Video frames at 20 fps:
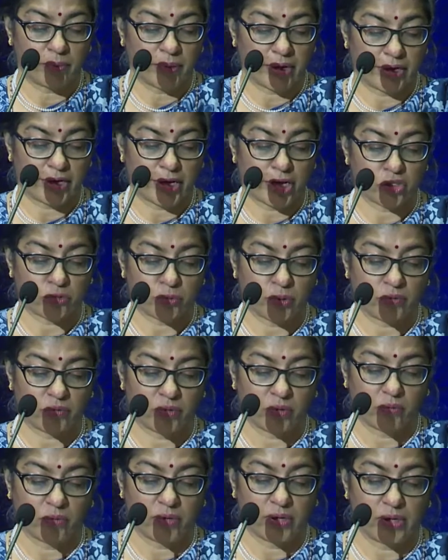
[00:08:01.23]
engagement with
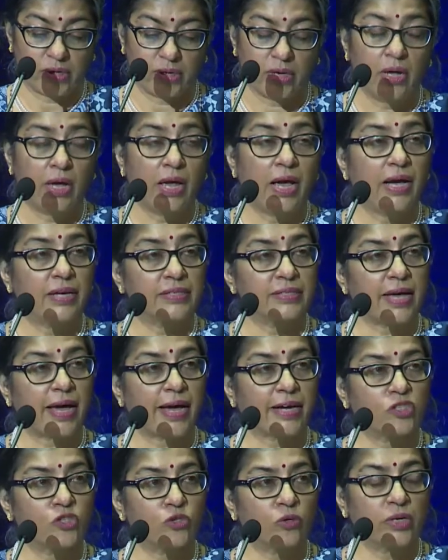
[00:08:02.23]
the world has
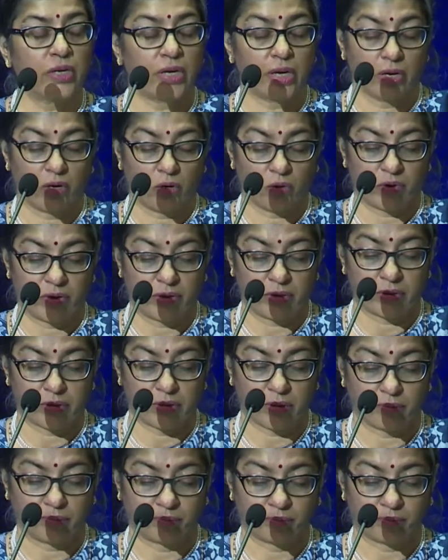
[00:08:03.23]
actually increased.